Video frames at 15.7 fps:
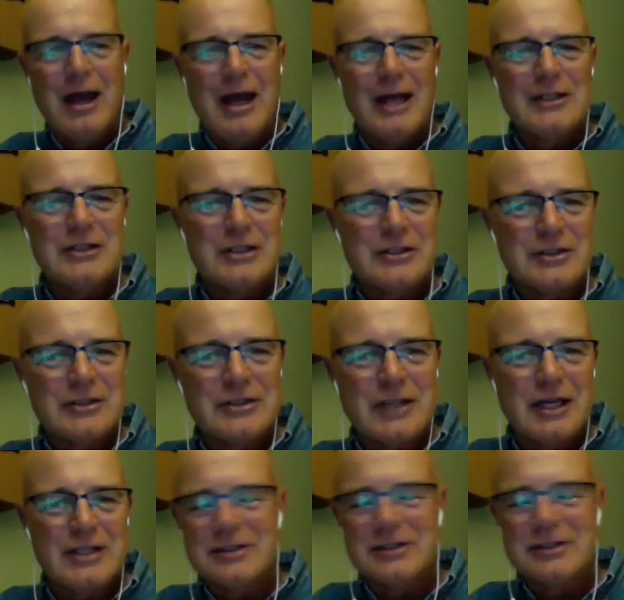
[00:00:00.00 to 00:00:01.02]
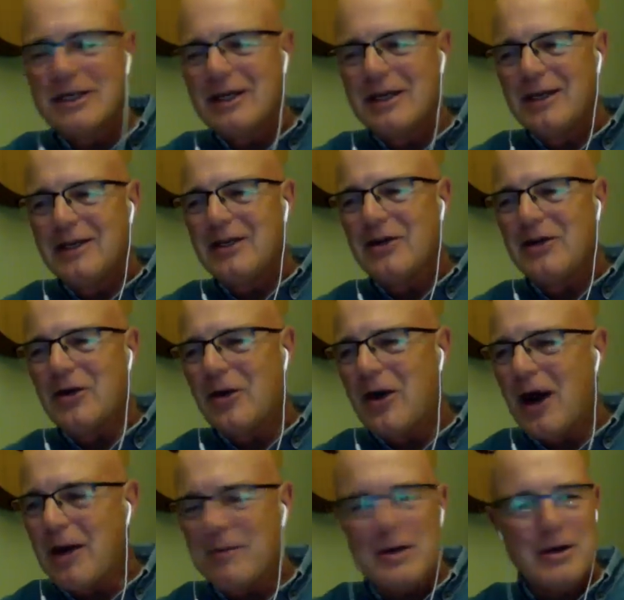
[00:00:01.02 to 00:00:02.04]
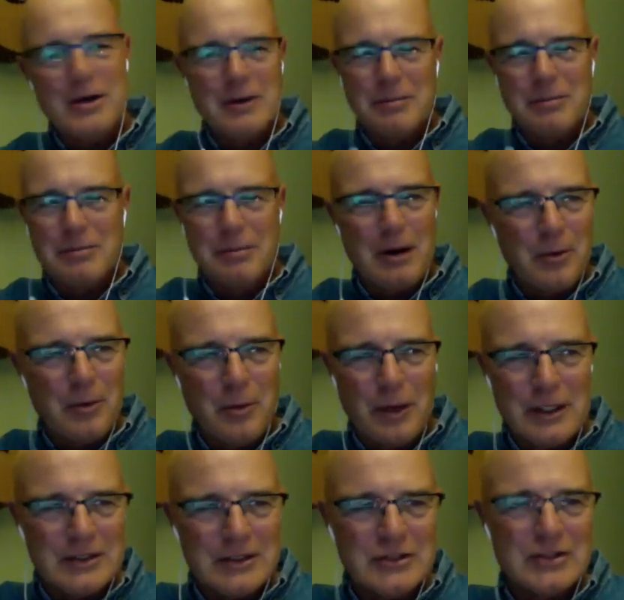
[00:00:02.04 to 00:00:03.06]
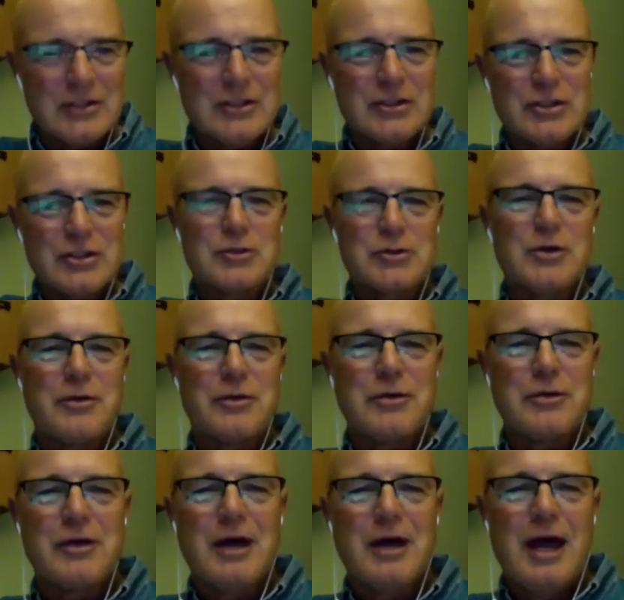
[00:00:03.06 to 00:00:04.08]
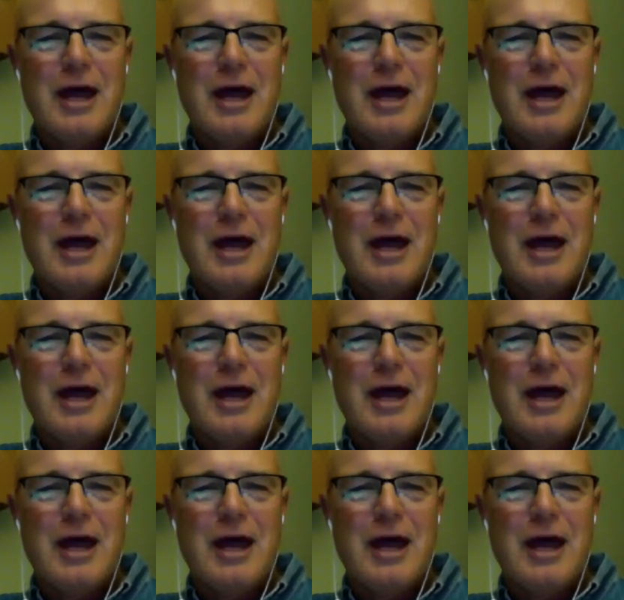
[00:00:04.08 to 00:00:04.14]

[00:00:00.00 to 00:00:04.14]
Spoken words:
And Jesus says, I'm here to bear witness to the truth.